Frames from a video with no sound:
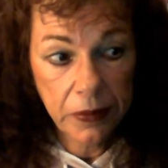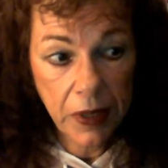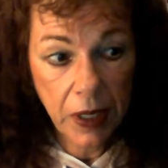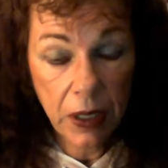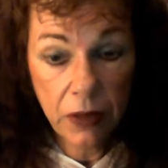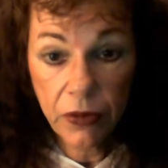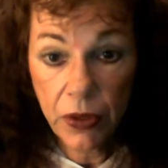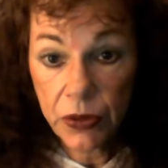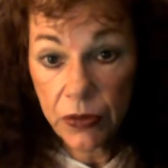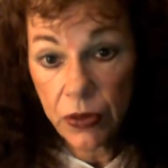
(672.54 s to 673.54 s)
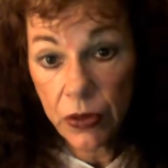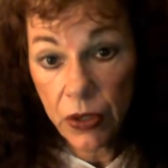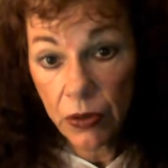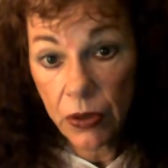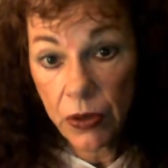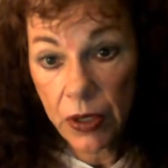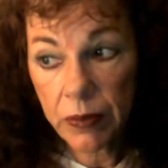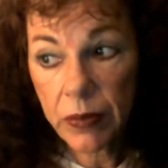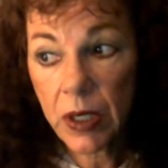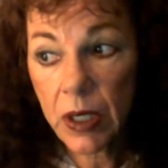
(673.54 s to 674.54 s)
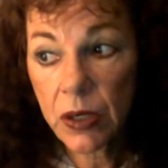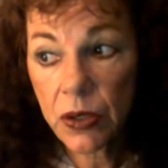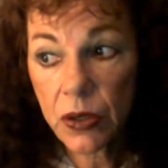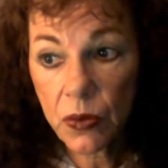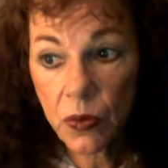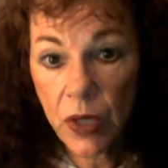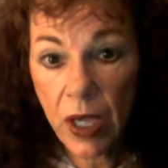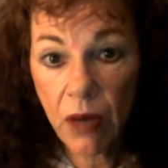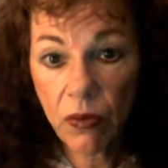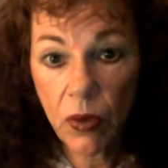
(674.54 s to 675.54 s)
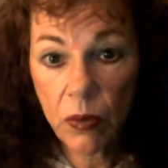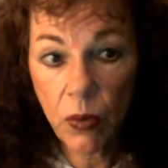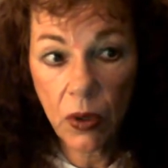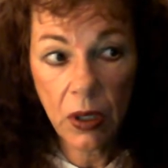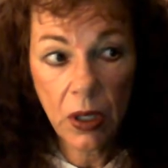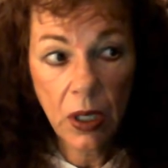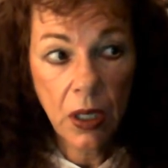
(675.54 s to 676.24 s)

and for those of you who don't know him, because we have one more